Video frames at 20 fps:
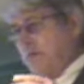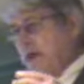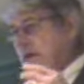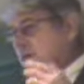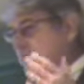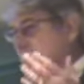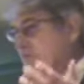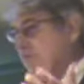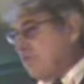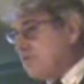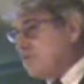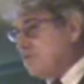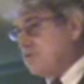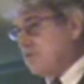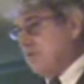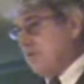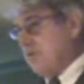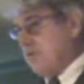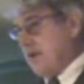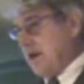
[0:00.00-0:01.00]
make reference
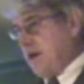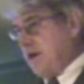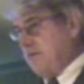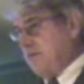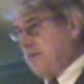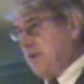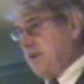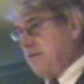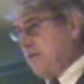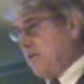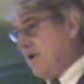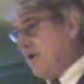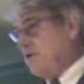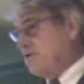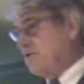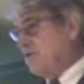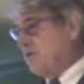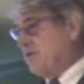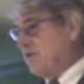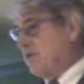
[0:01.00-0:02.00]
to them in
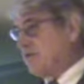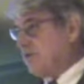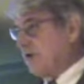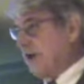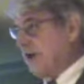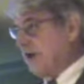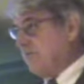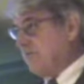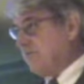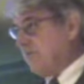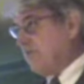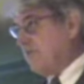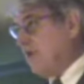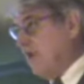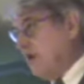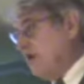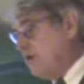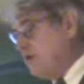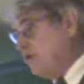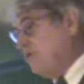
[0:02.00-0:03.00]
ways you think are helpful.
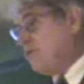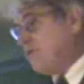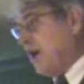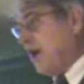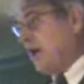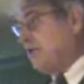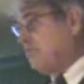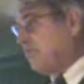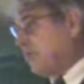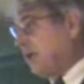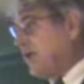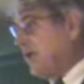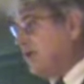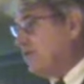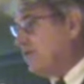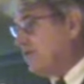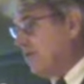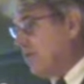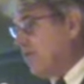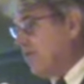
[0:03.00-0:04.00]
You can't
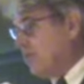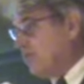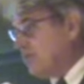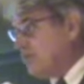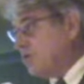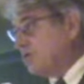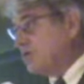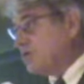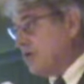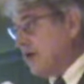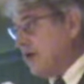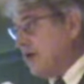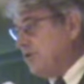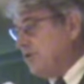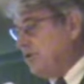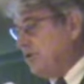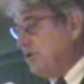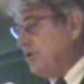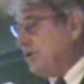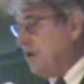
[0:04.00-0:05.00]
blame. Don't don't try and
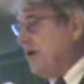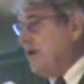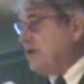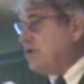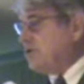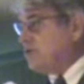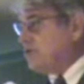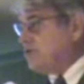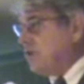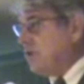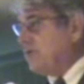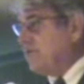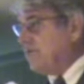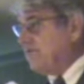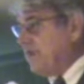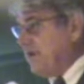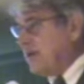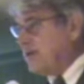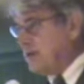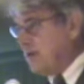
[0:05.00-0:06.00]
do it. Just don't
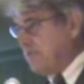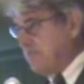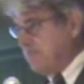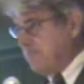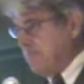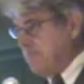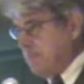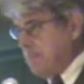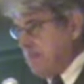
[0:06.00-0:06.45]
offend them.